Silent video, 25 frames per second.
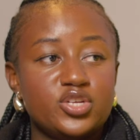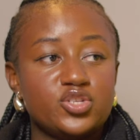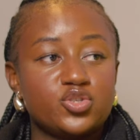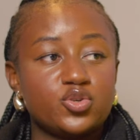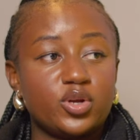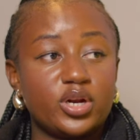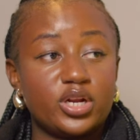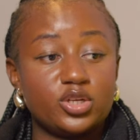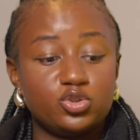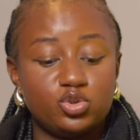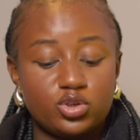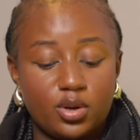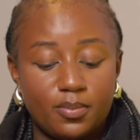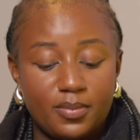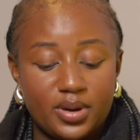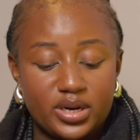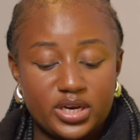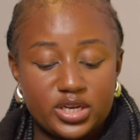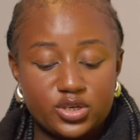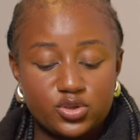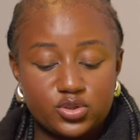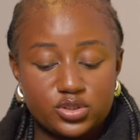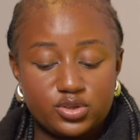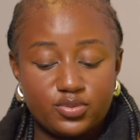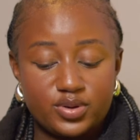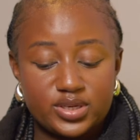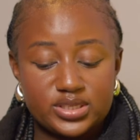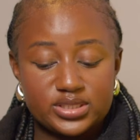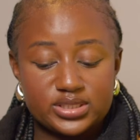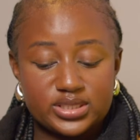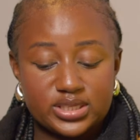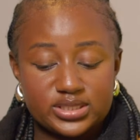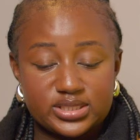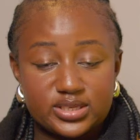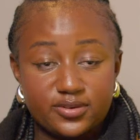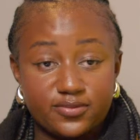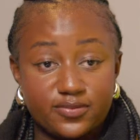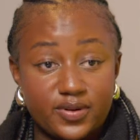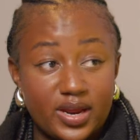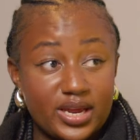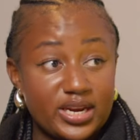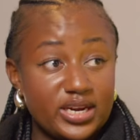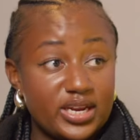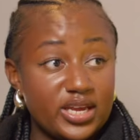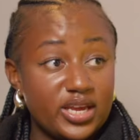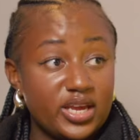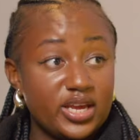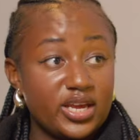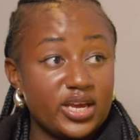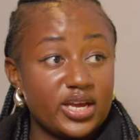So najua Monday, Tuesday, Wednesday, Thursday,
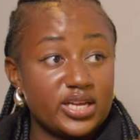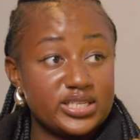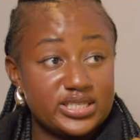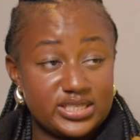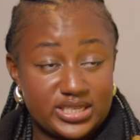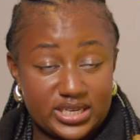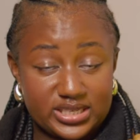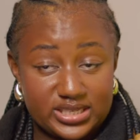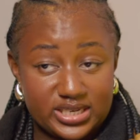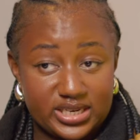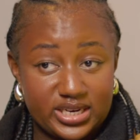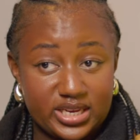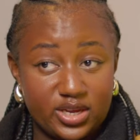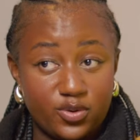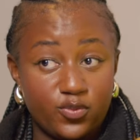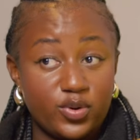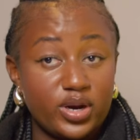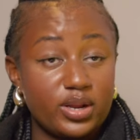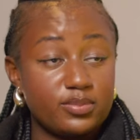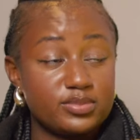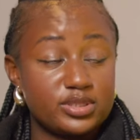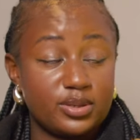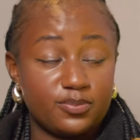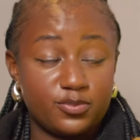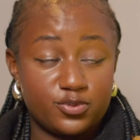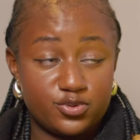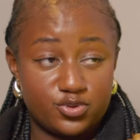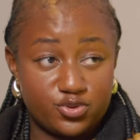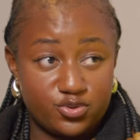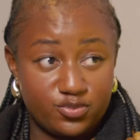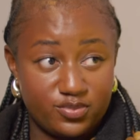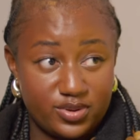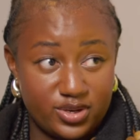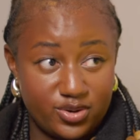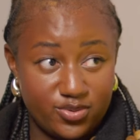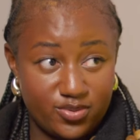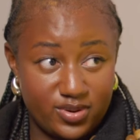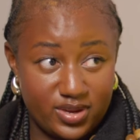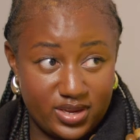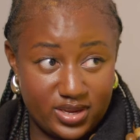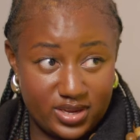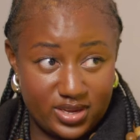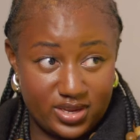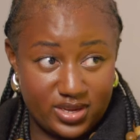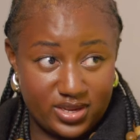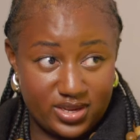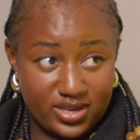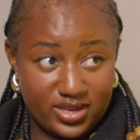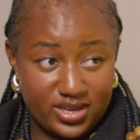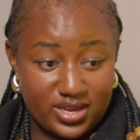Friday, and Saturday, what I'm supposed to be
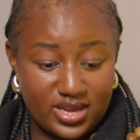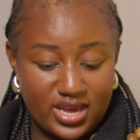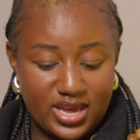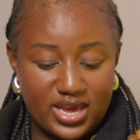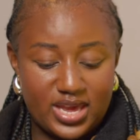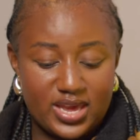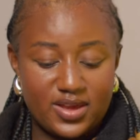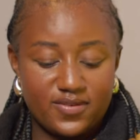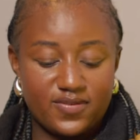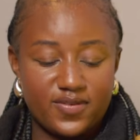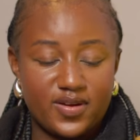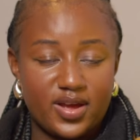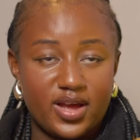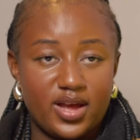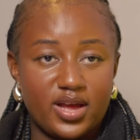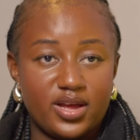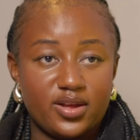doing. If I...